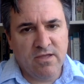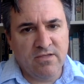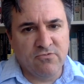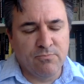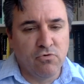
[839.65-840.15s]

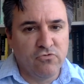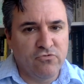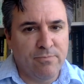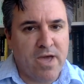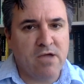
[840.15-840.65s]
is
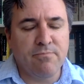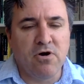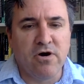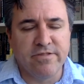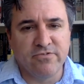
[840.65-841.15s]
pushed back
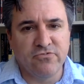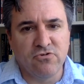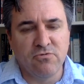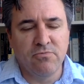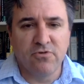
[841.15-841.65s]
behind the
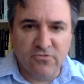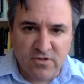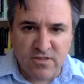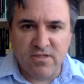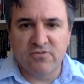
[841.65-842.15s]
strong
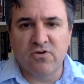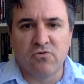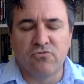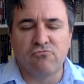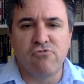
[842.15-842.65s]
person, and they're told to